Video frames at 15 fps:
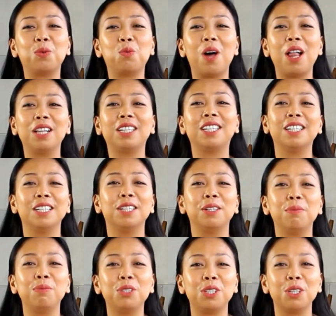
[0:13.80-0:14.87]

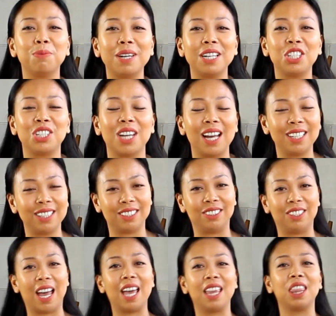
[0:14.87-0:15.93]
welcome to my
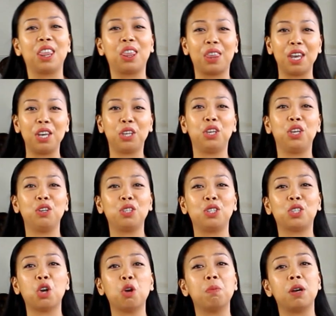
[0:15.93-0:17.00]
channel and thank you
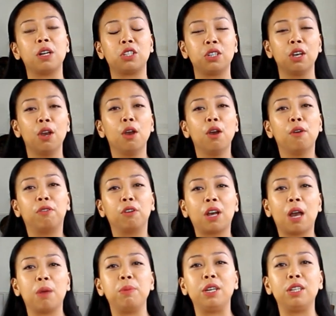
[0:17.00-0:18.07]
so much for
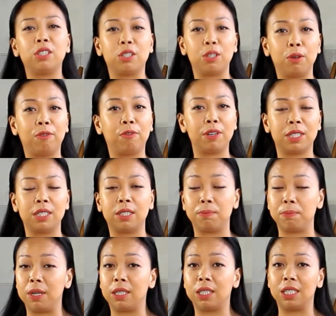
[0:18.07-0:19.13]
coming to visit
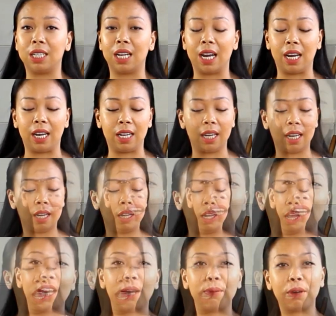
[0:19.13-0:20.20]
me today.
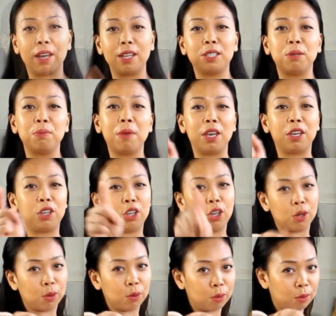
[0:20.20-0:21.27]
I'm going to make
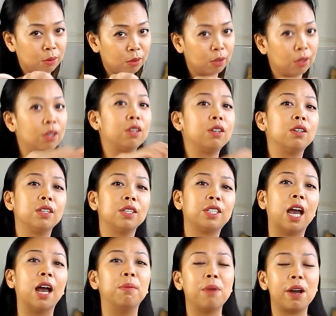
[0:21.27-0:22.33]
you
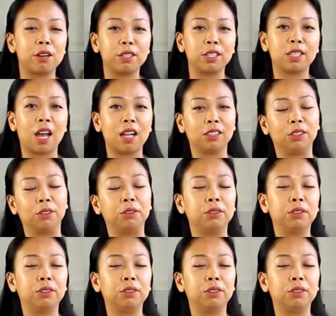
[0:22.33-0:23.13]
some Arroz Caldo.